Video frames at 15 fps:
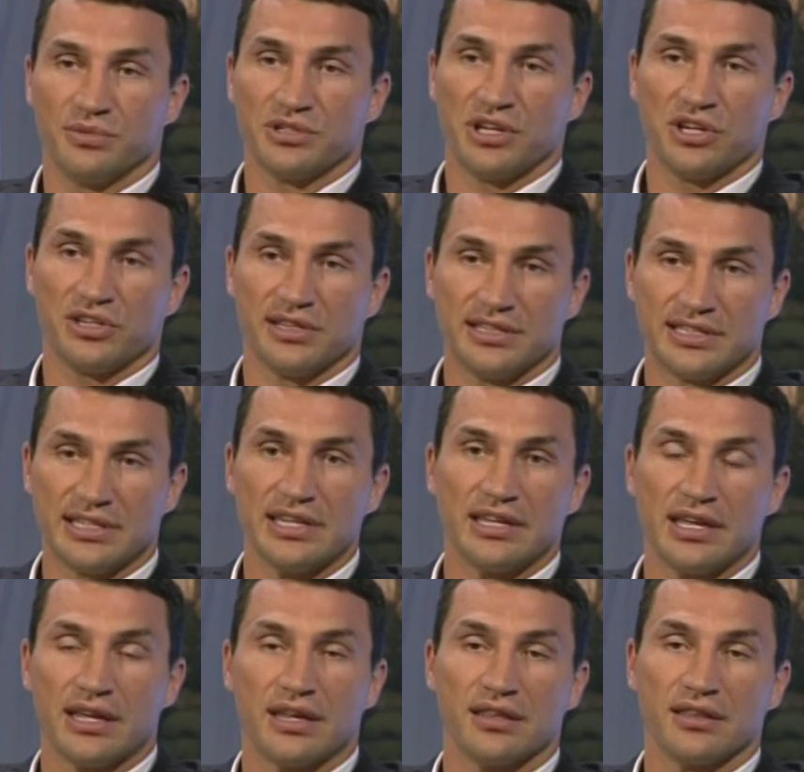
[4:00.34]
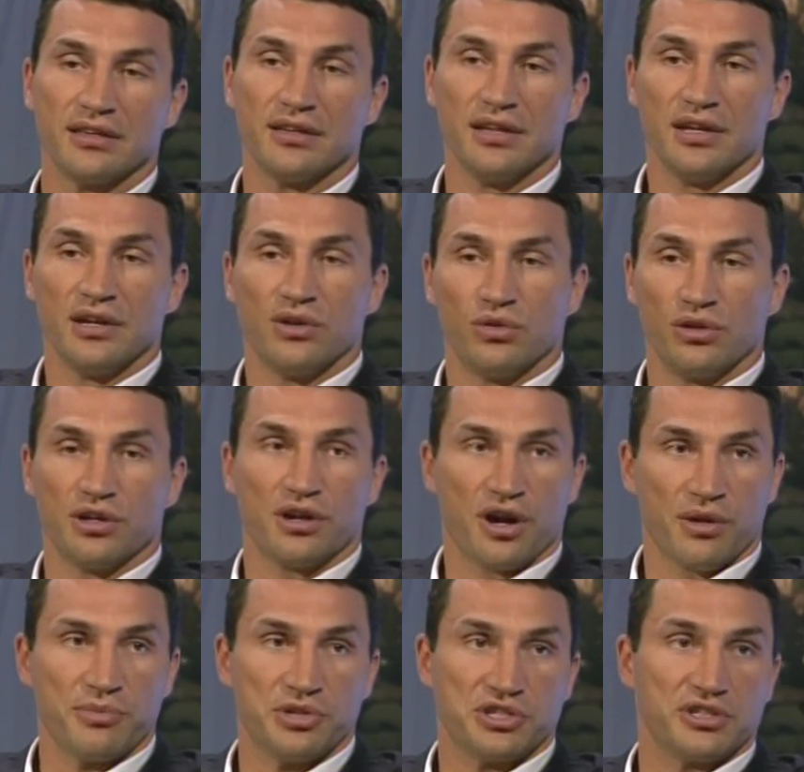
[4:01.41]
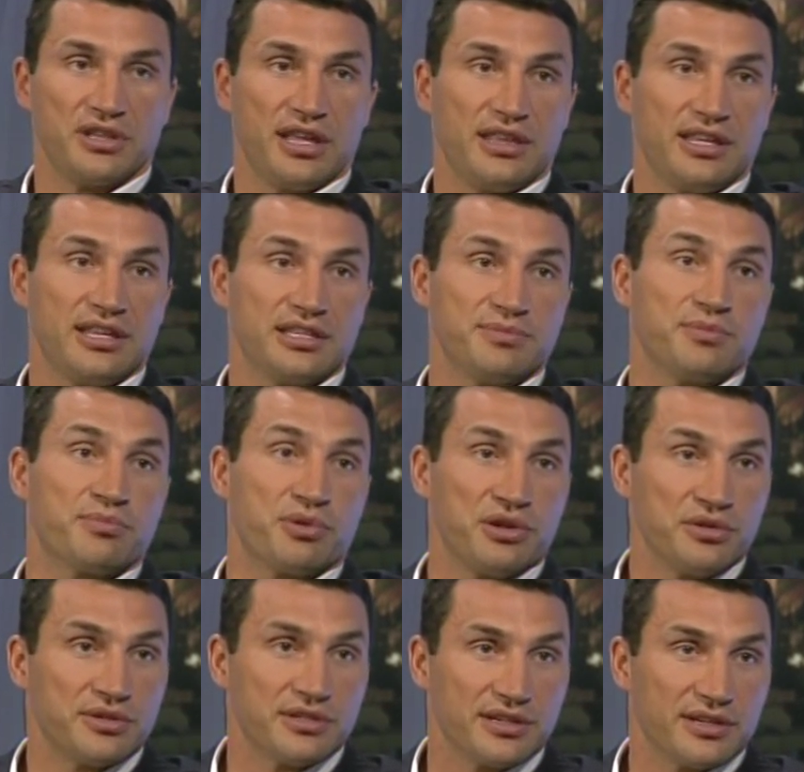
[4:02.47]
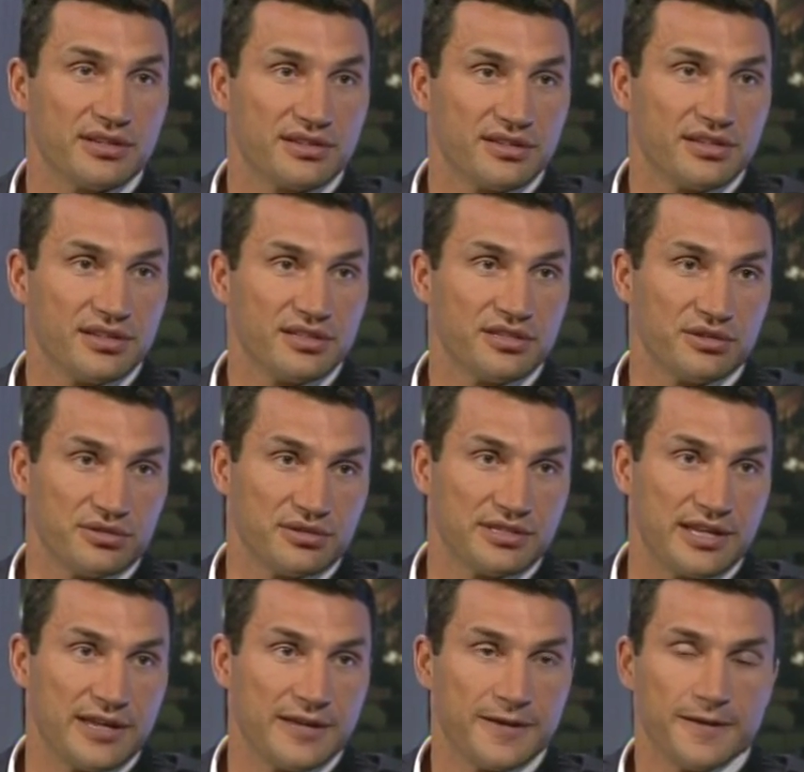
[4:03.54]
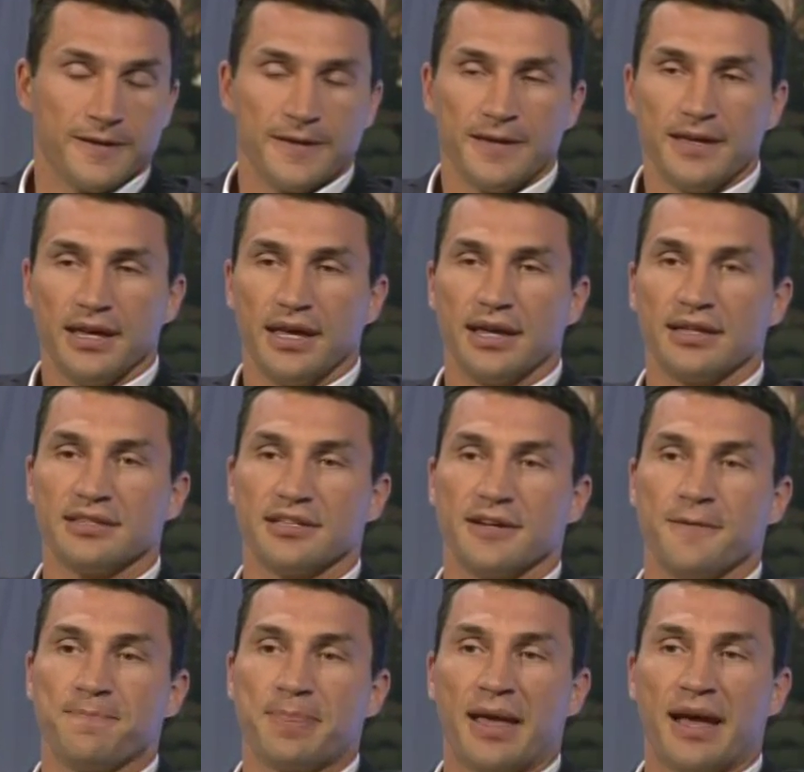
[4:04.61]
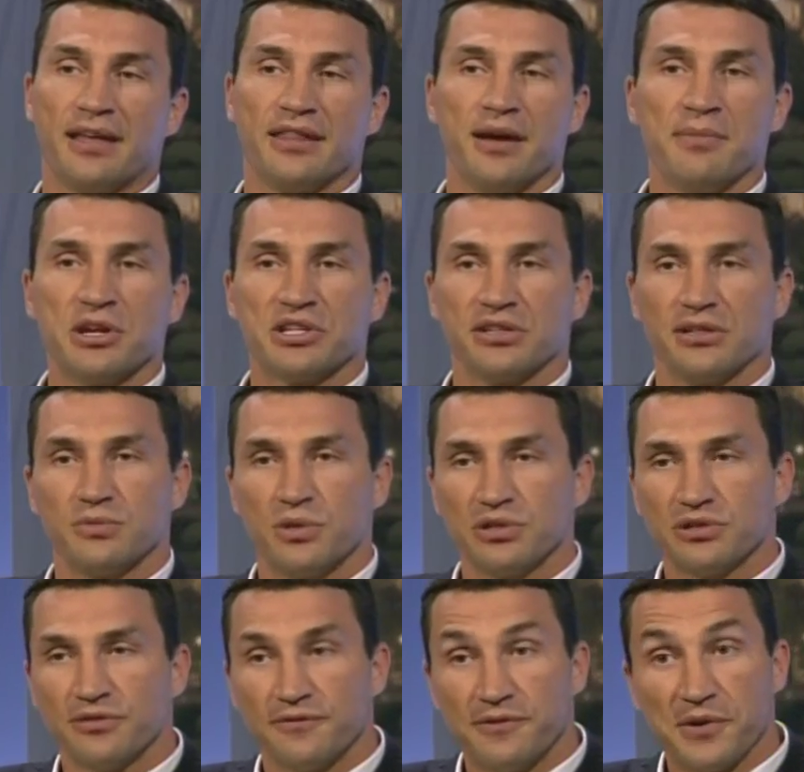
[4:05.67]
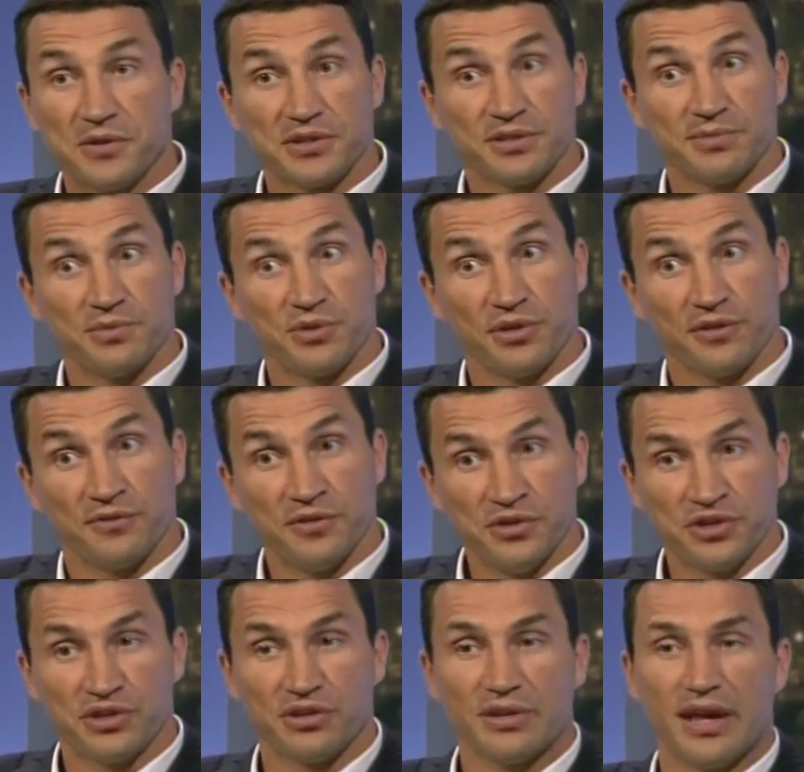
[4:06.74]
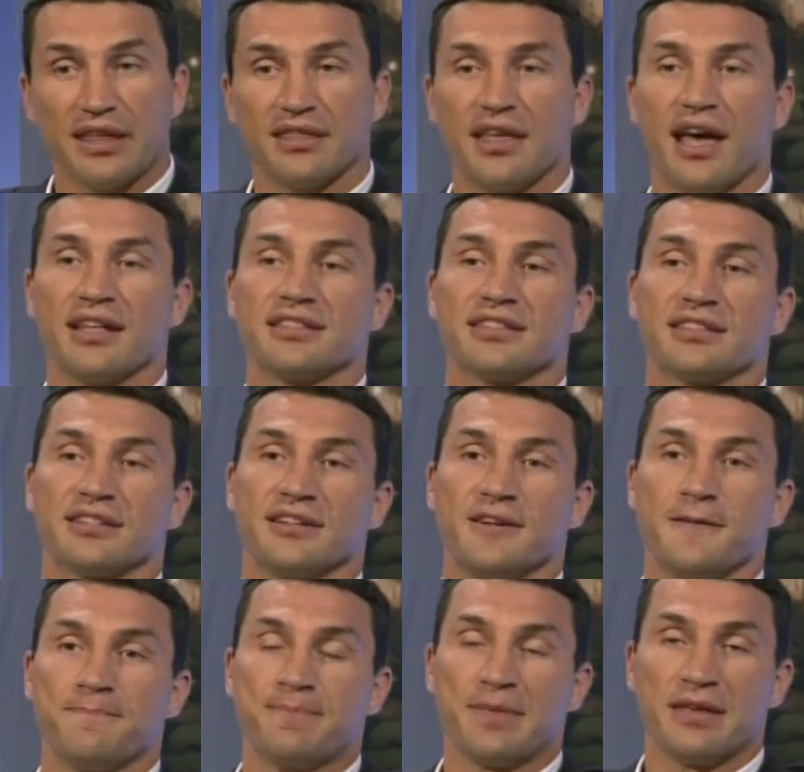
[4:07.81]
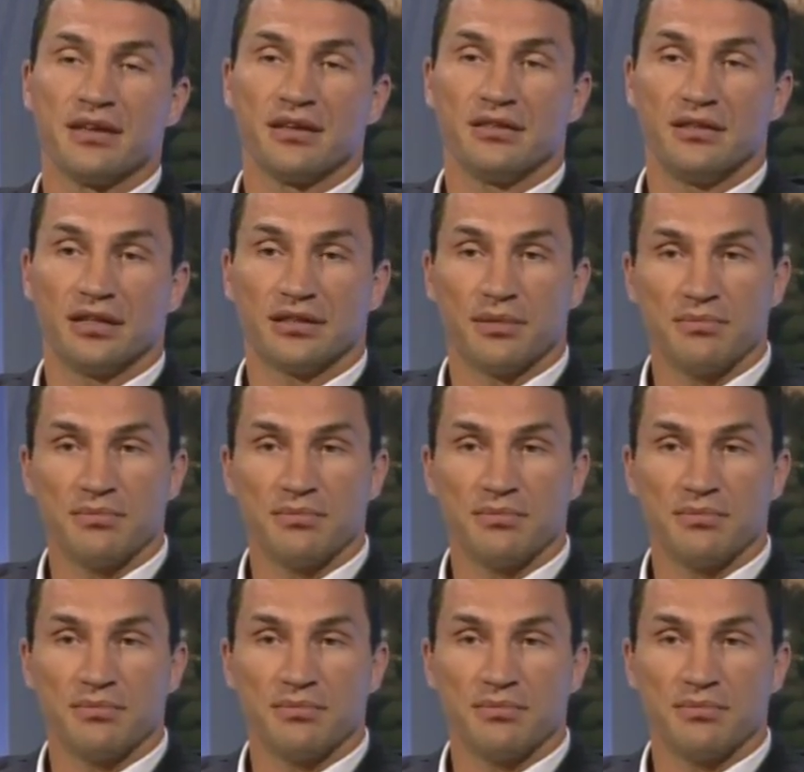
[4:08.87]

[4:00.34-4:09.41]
was actually sinking in all the garbage that he has been producing, so to say. And I'm actually want to focus more on the future, and that's that